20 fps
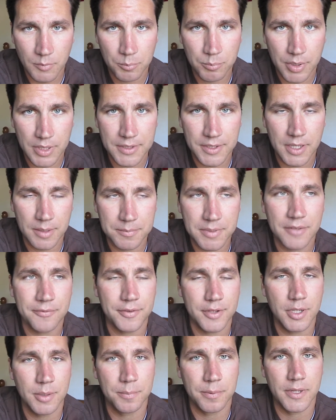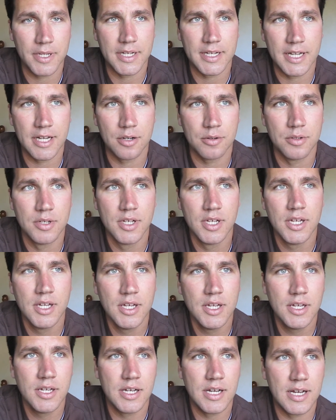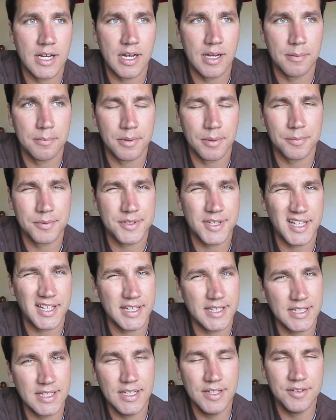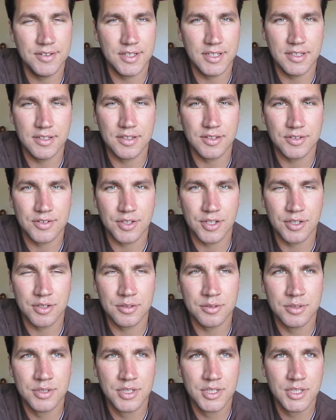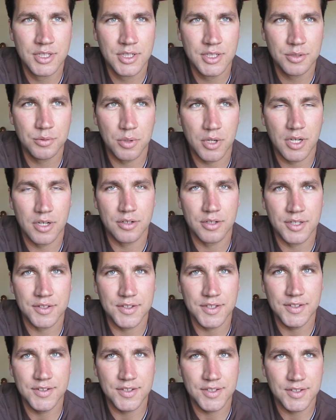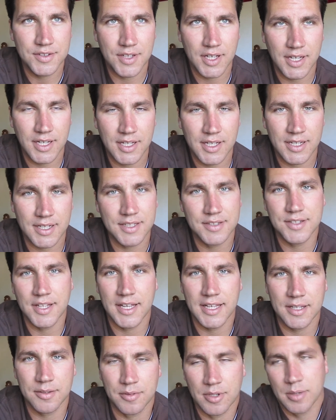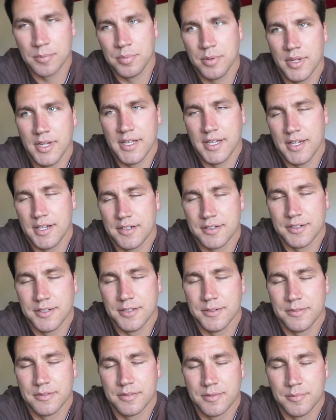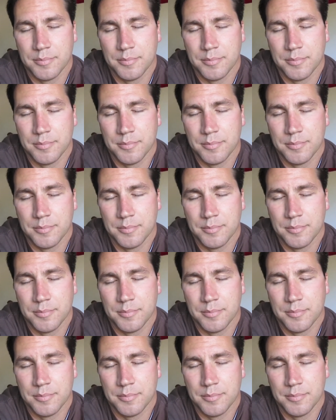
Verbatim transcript: But uh, I'm definitely going to play now. Uh, but I'm going to take it easy. So, well, as easy as I, I, can take it when I play. I don't know.